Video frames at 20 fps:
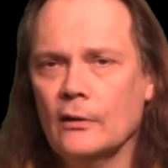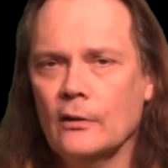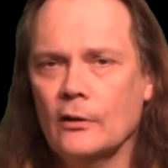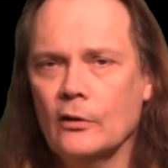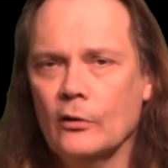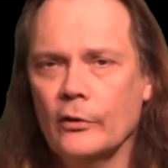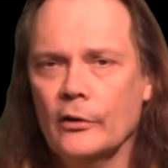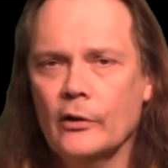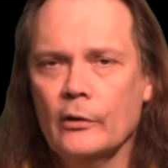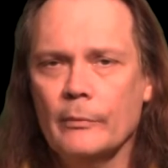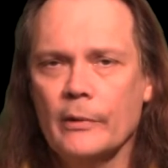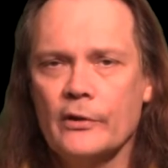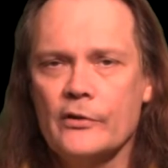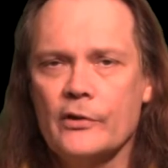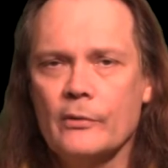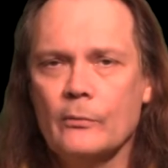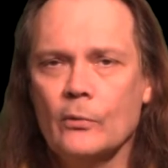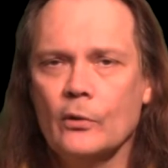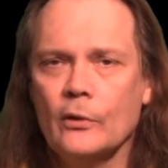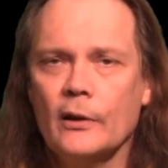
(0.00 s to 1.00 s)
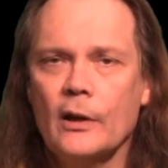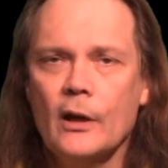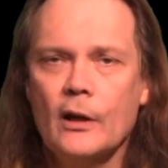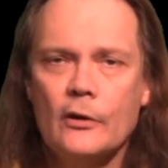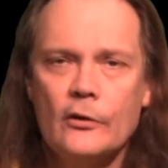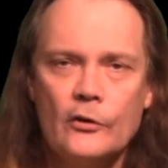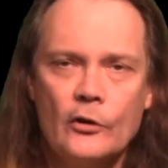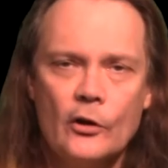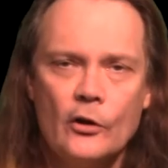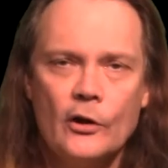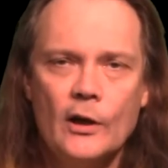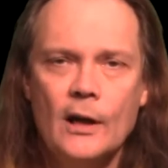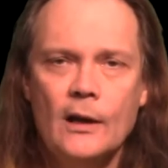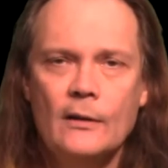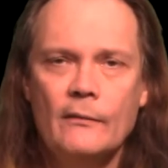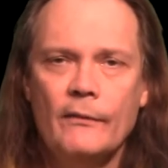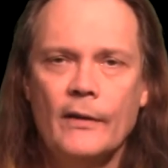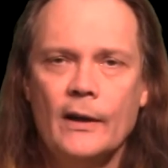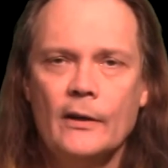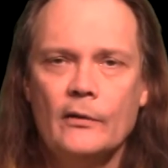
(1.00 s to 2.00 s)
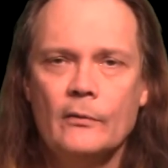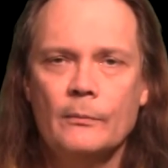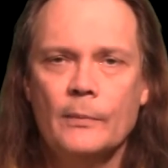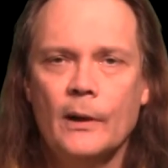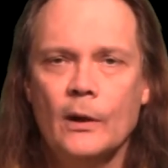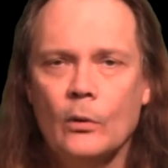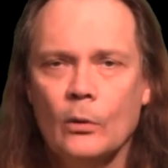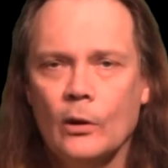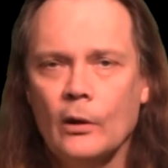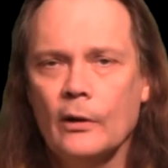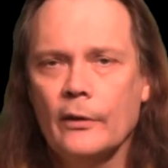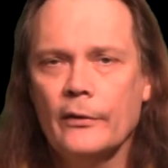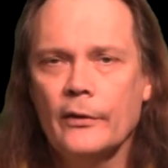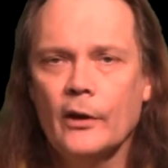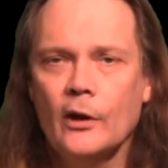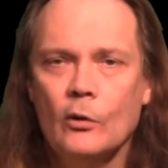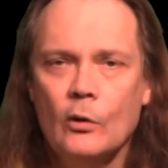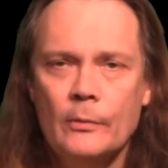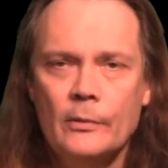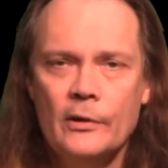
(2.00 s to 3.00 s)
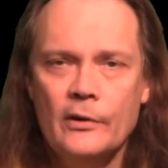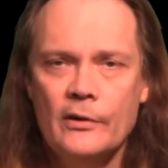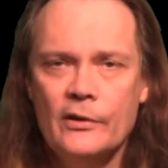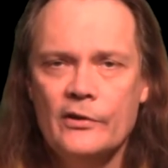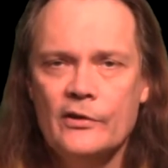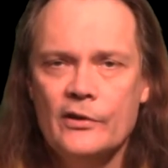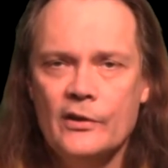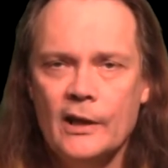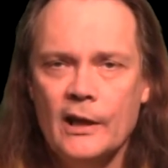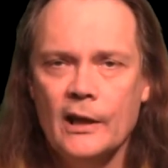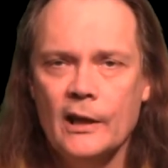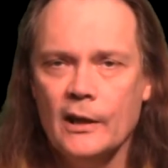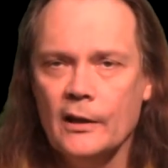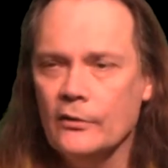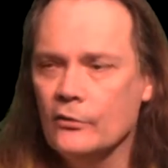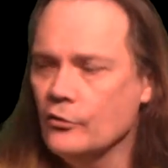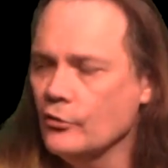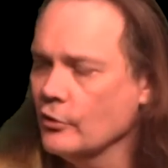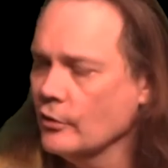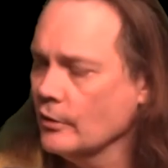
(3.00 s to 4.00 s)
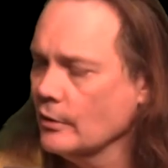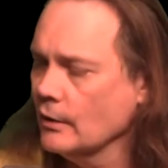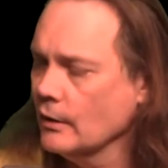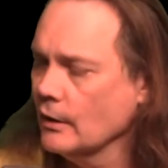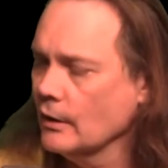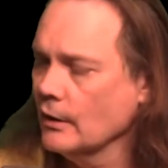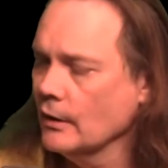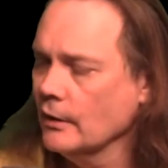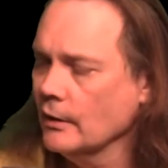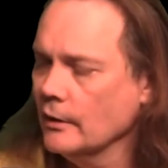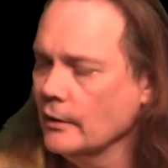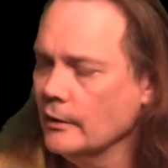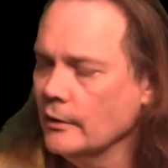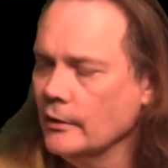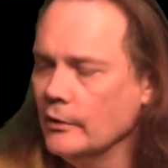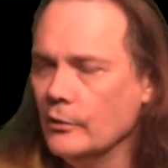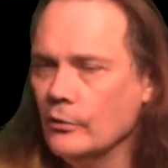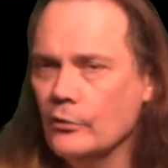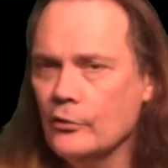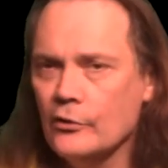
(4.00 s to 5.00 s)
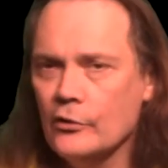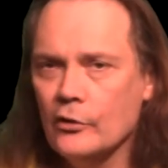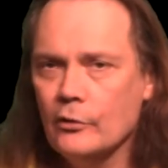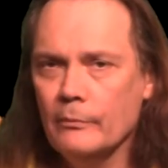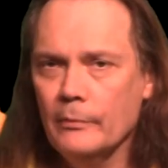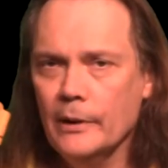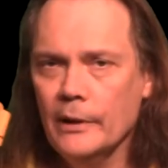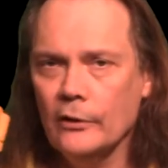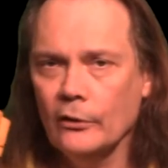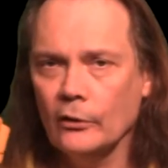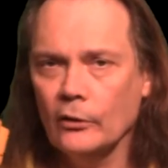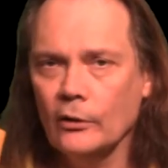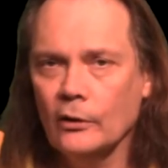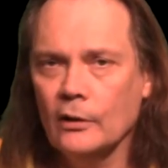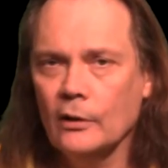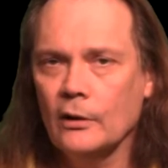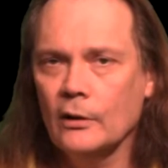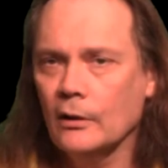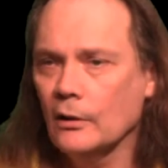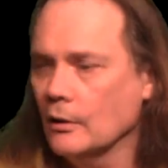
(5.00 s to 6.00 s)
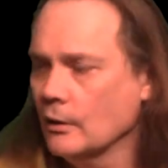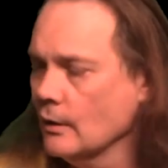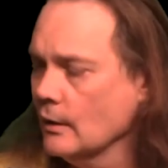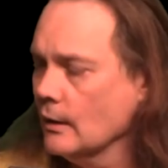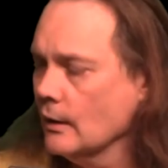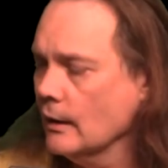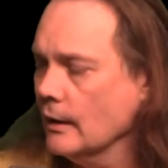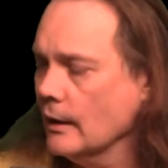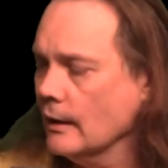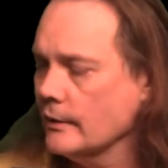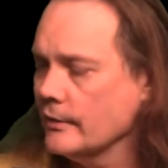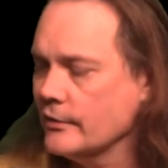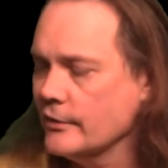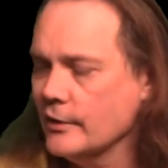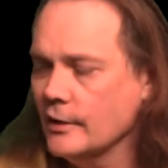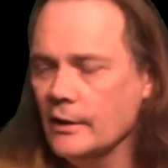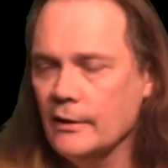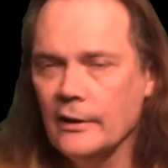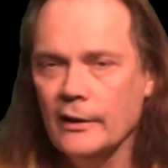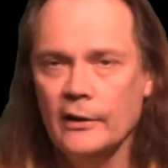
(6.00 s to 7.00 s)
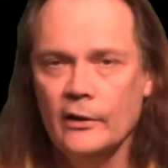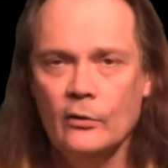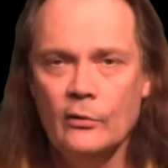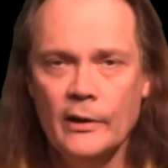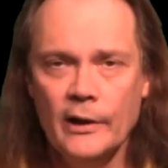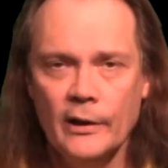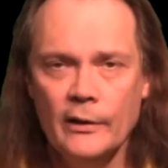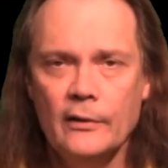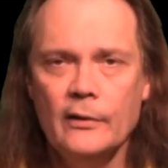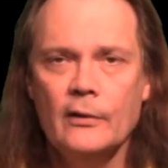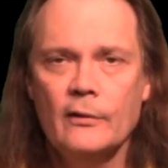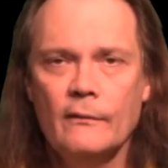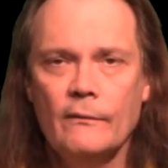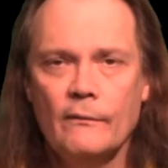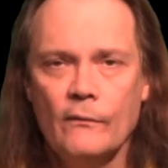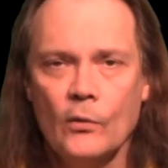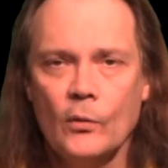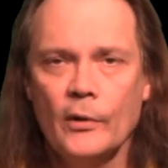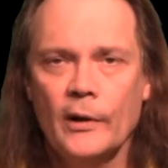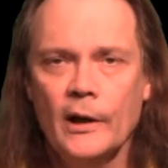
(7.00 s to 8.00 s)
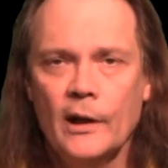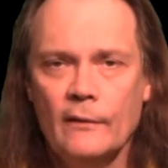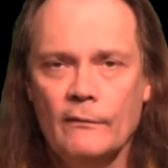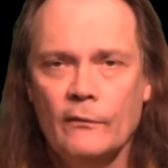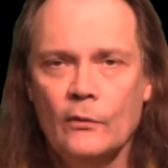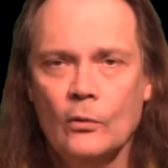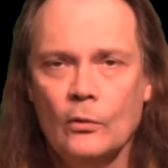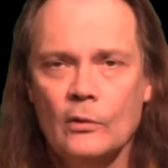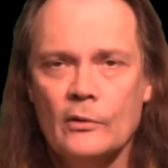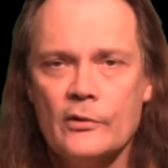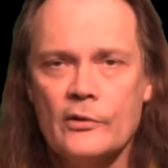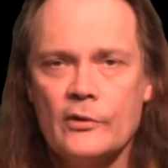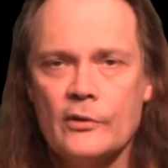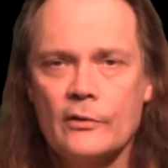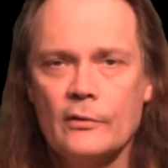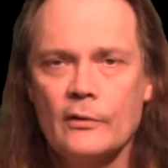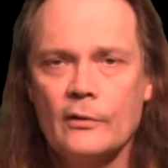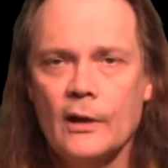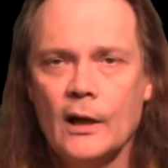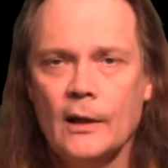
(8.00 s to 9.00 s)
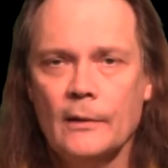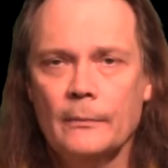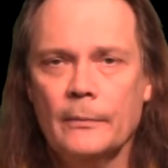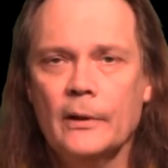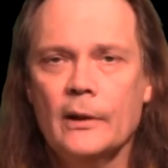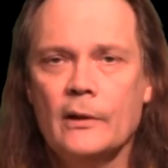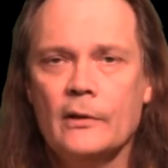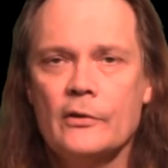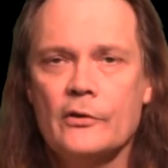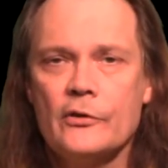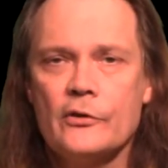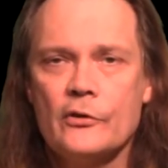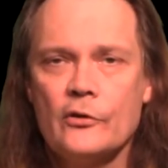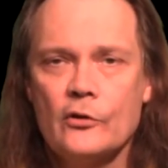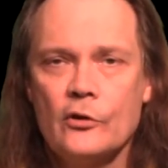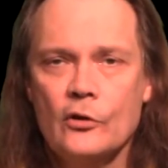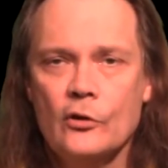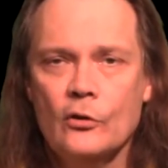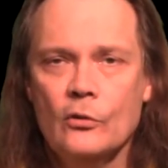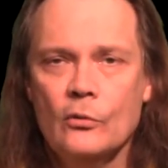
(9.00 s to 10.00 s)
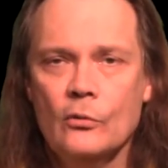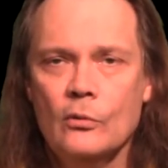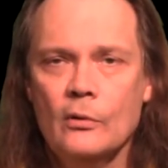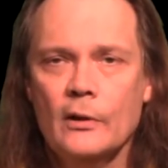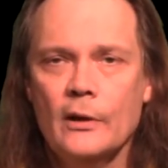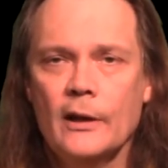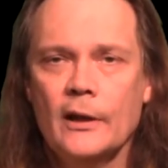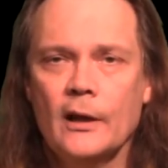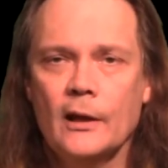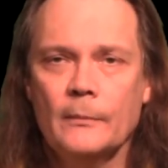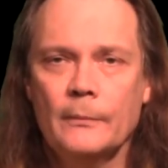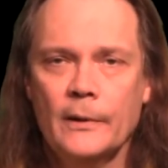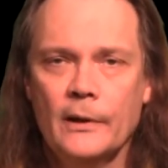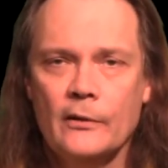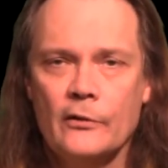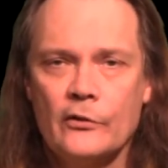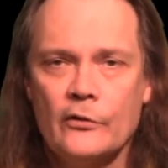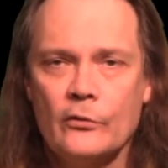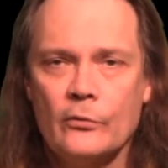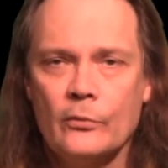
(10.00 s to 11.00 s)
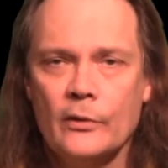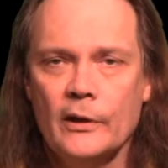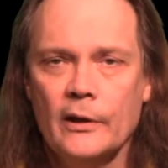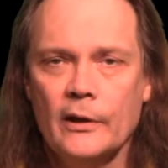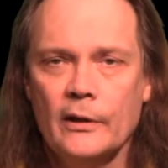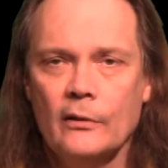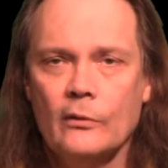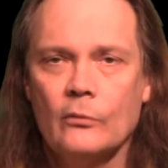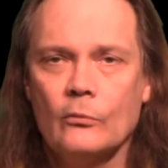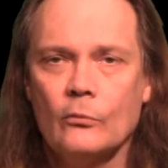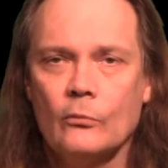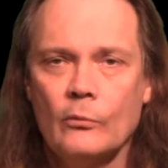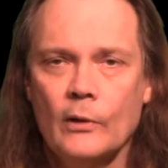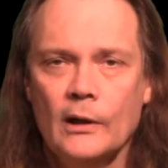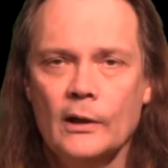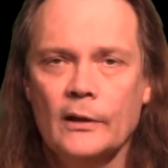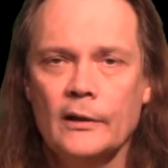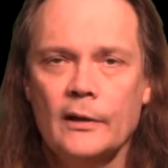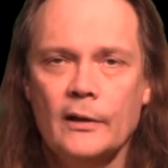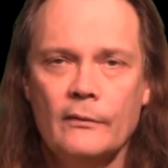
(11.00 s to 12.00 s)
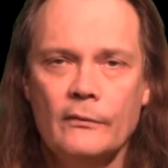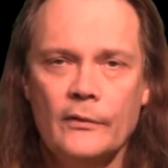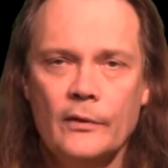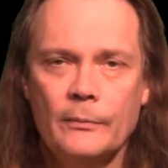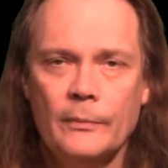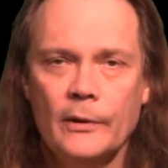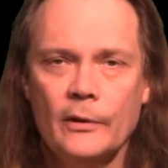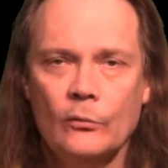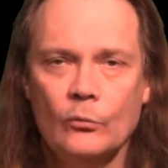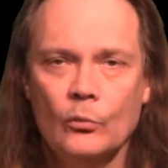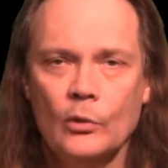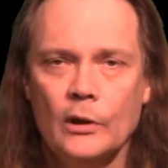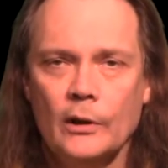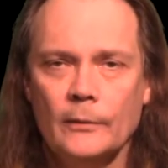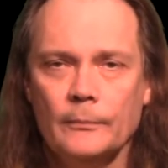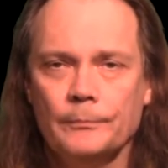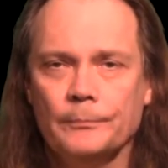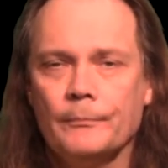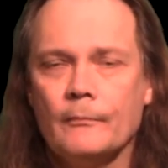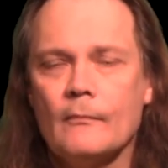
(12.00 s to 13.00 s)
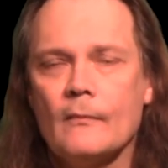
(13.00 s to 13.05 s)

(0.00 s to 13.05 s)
go to your mixing board, turn on phantom power, then go up to the stage, use your meter, and see that you get 48 volts on pins 2 and on pins 3 relative to pin 1.